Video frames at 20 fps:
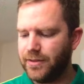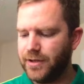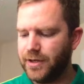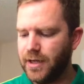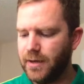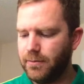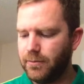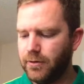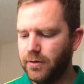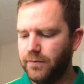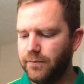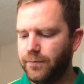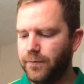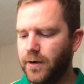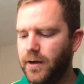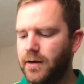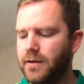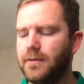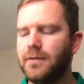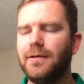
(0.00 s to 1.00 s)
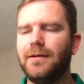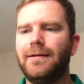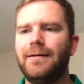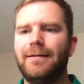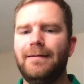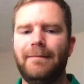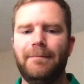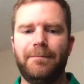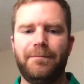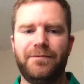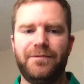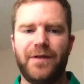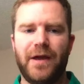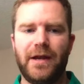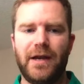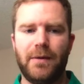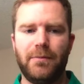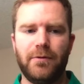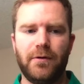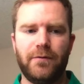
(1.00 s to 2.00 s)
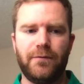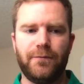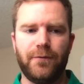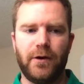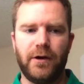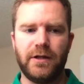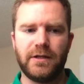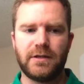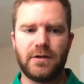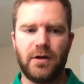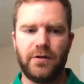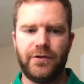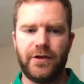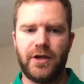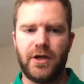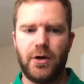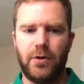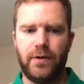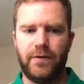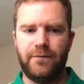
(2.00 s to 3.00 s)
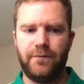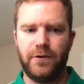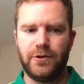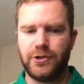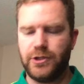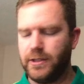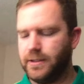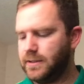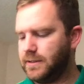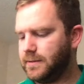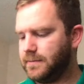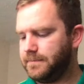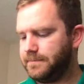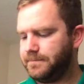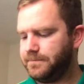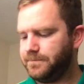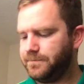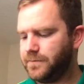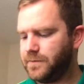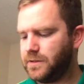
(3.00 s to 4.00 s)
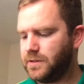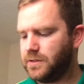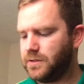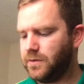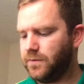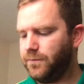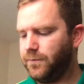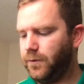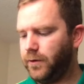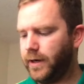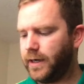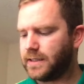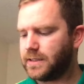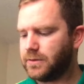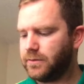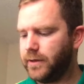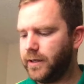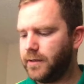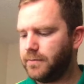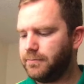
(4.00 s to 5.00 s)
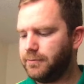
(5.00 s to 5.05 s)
the number in front. That number in front is called the coefficient. So 4x squared